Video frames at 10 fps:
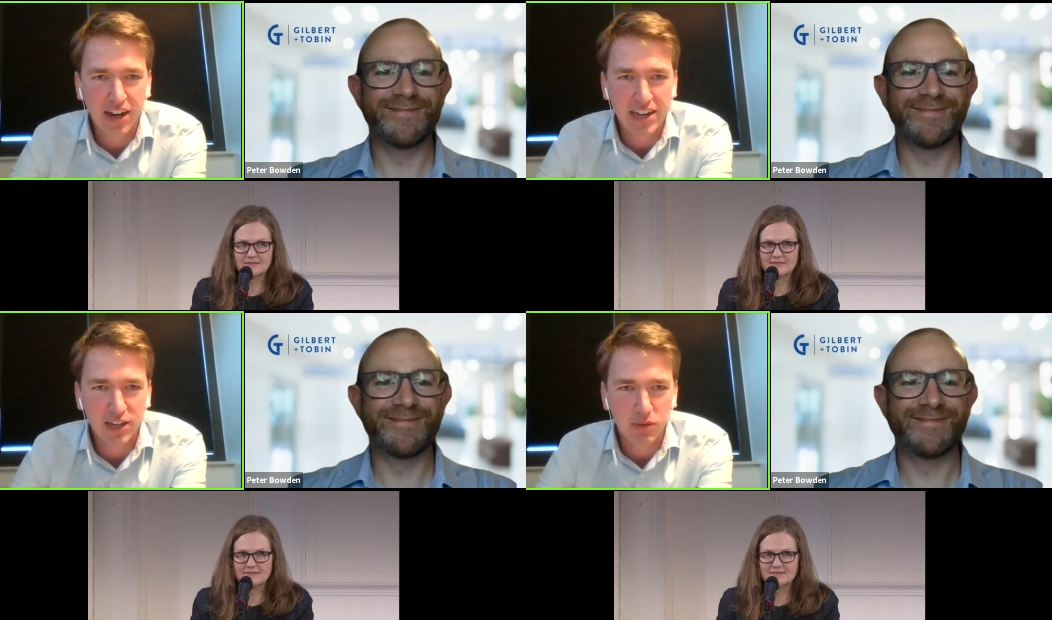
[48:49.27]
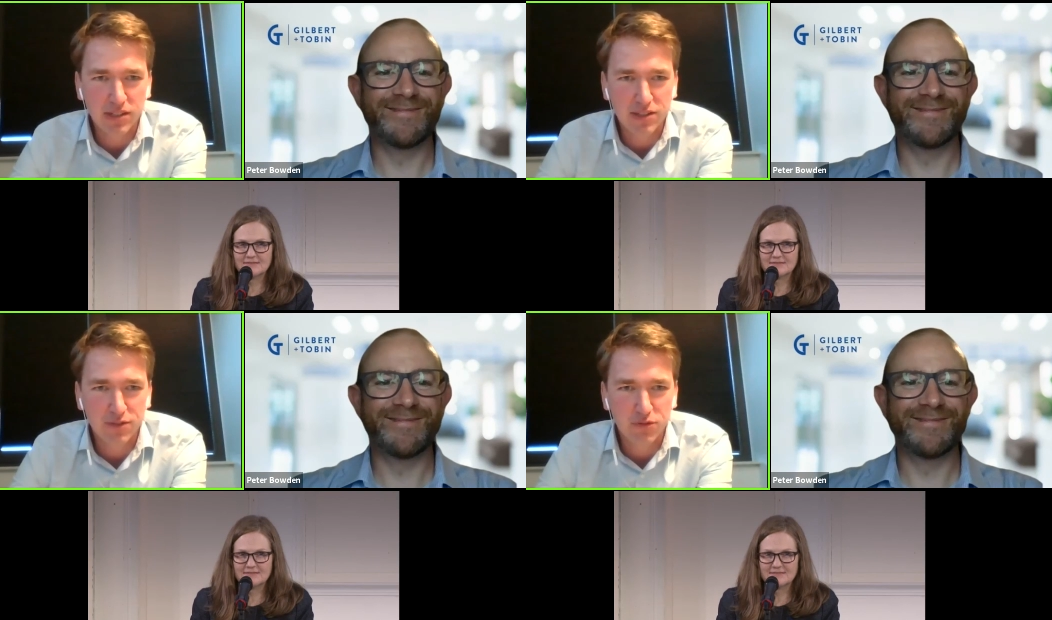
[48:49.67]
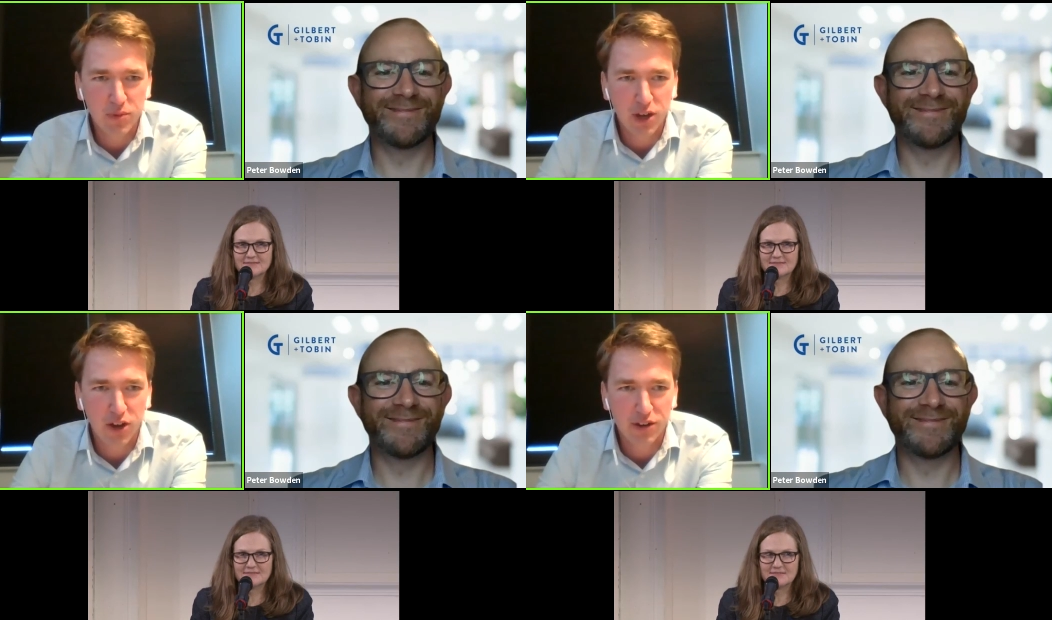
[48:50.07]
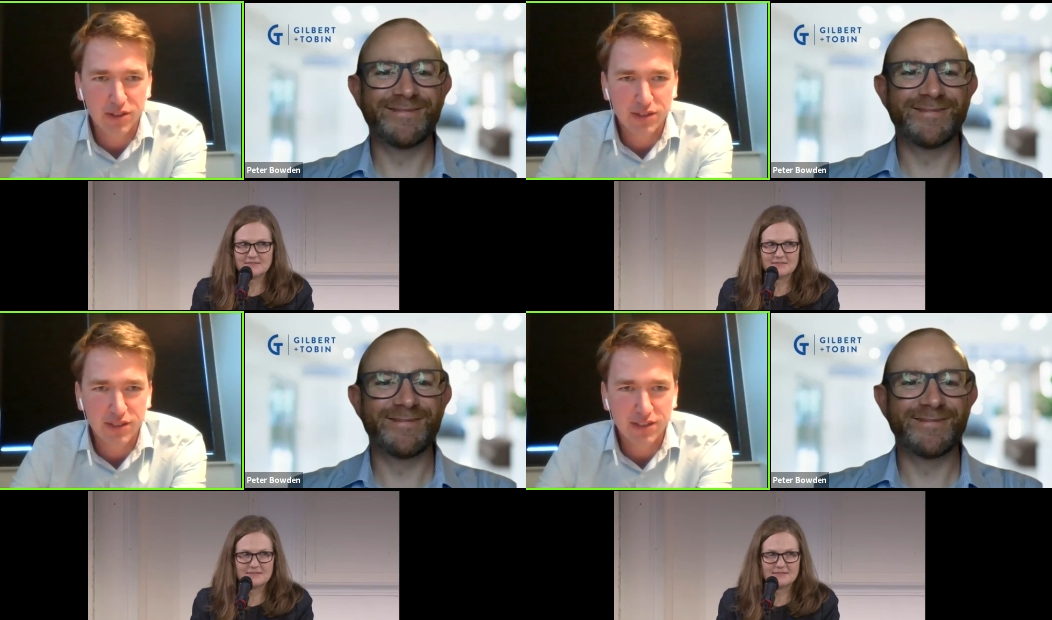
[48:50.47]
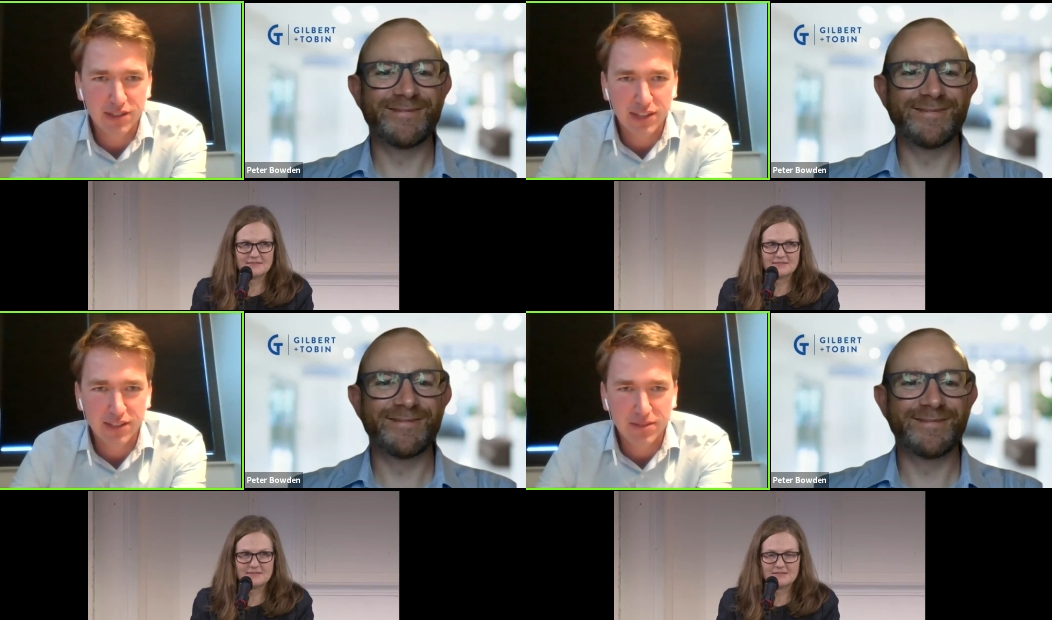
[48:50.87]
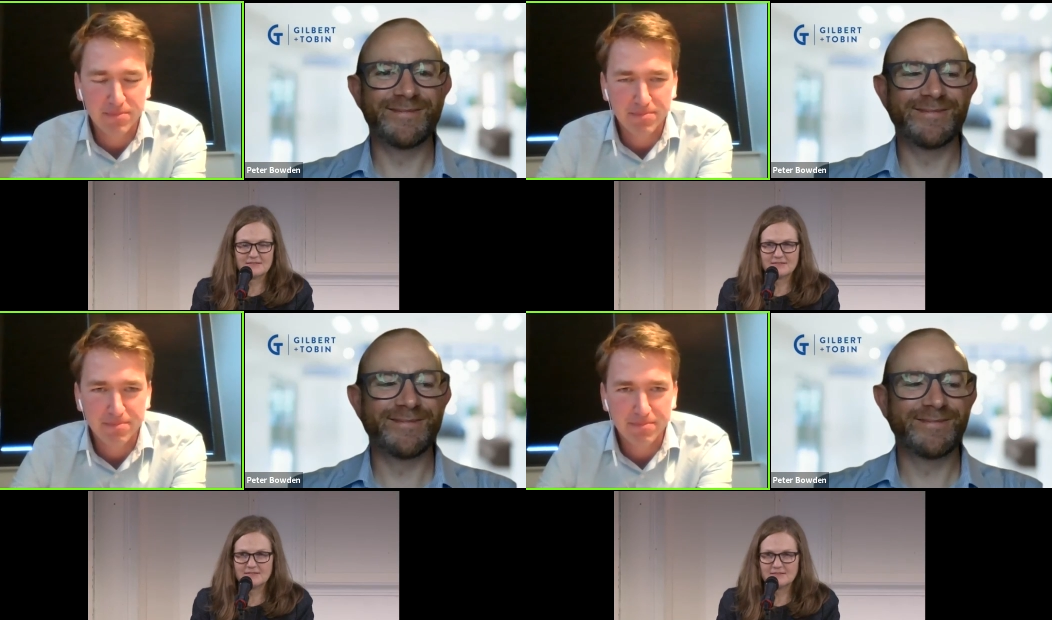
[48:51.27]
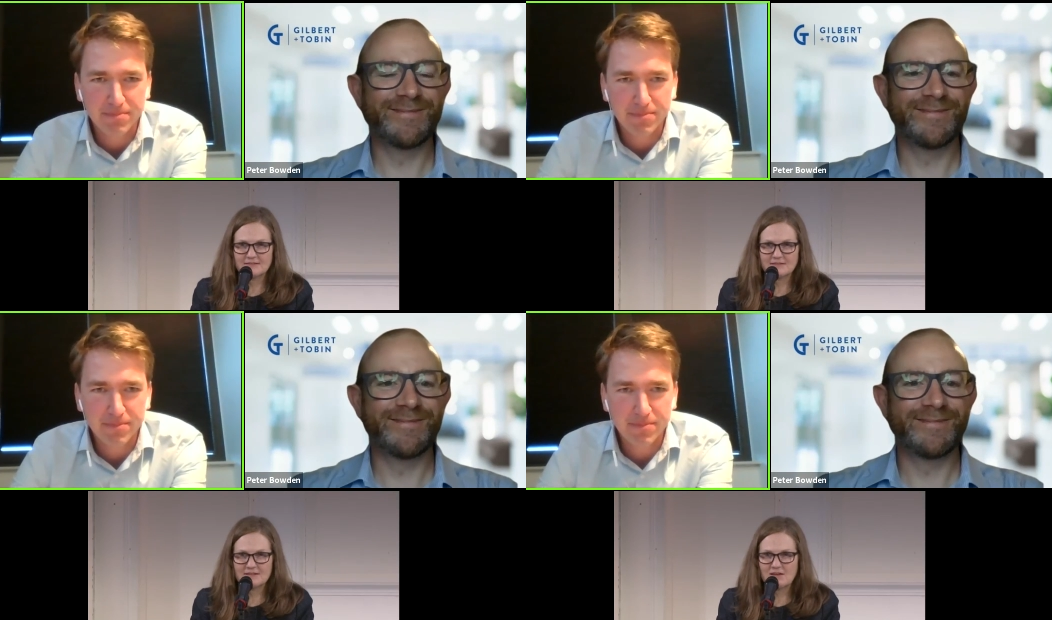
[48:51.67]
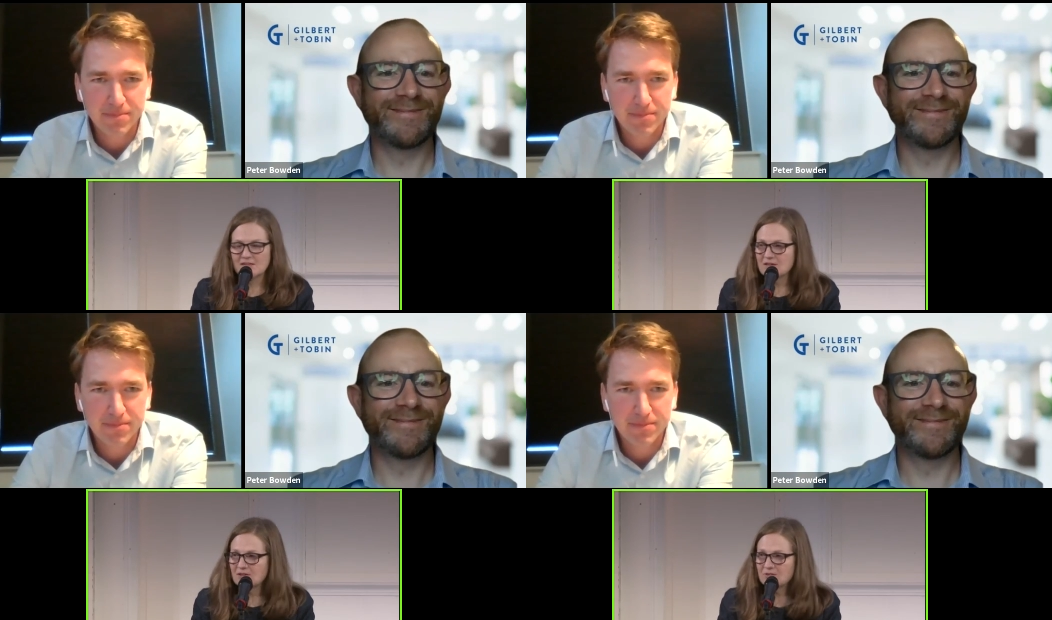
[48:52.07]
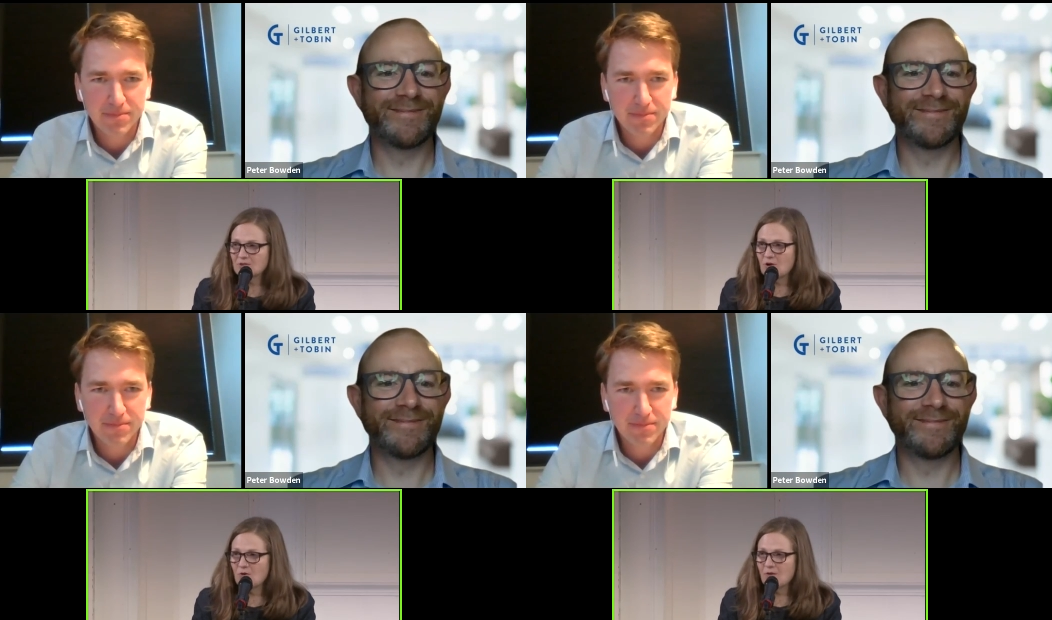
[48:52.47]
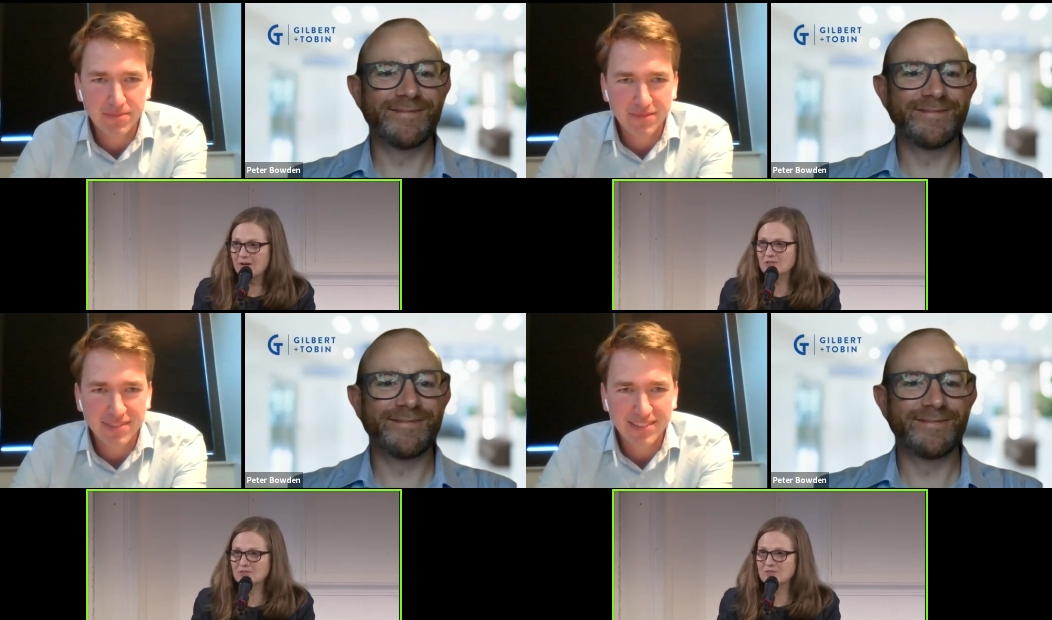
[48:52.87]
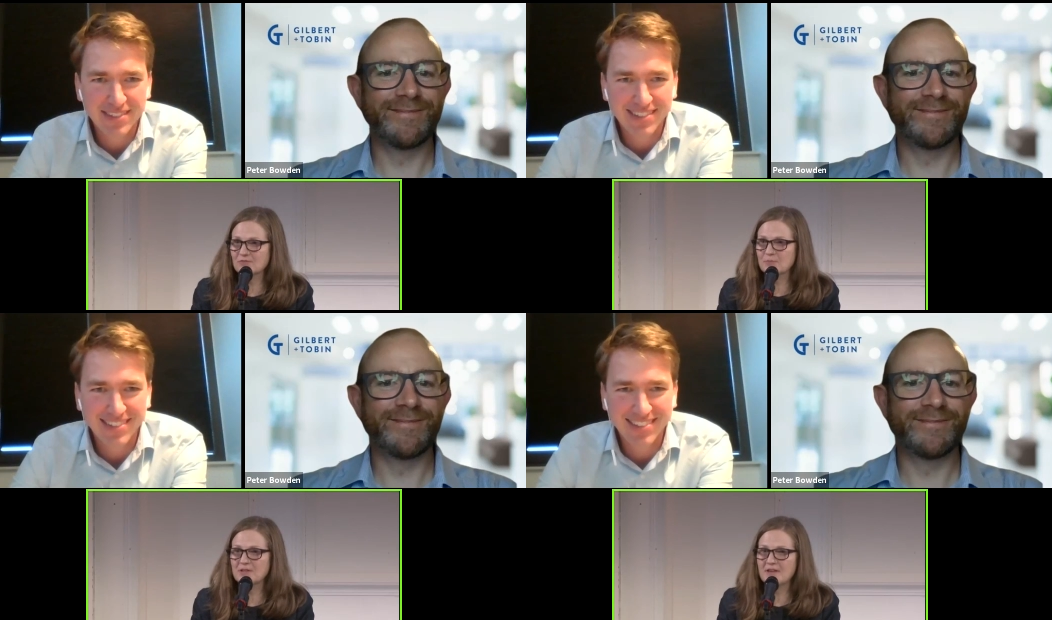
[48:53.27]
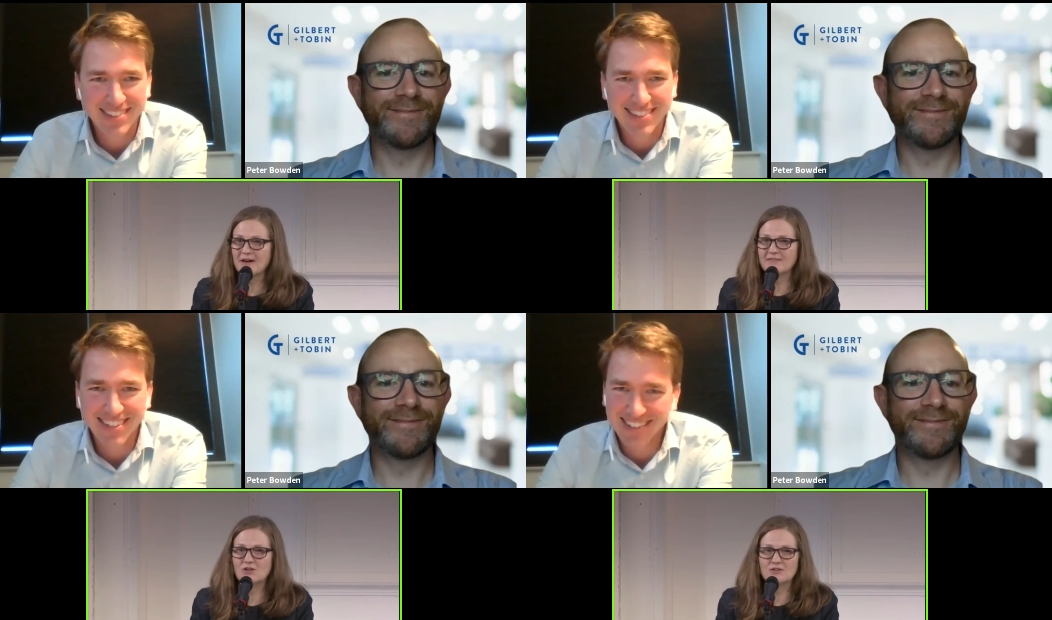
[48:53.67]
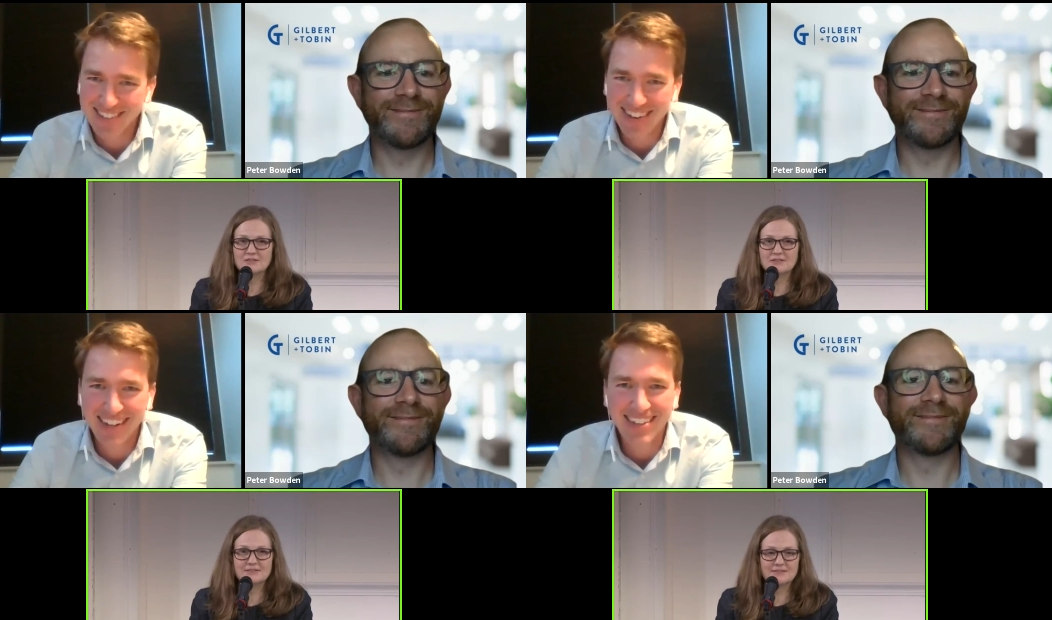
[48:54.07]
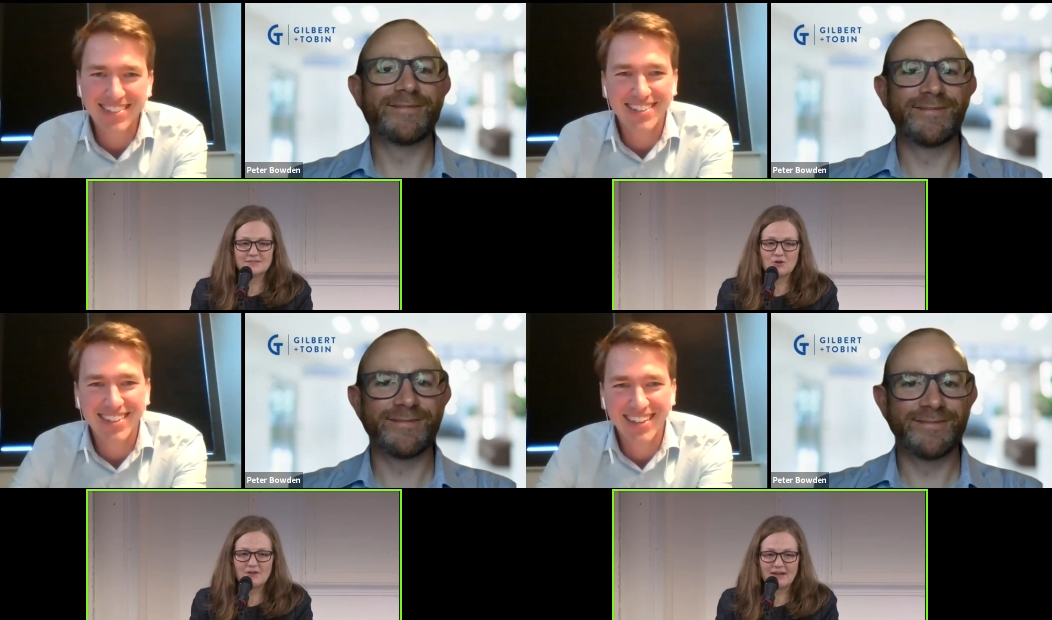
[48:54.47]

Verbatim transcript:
Speaker 1: any questions from the audience, uh, Stacy.
Speaker 2: There are no questions from the live audience. Great. No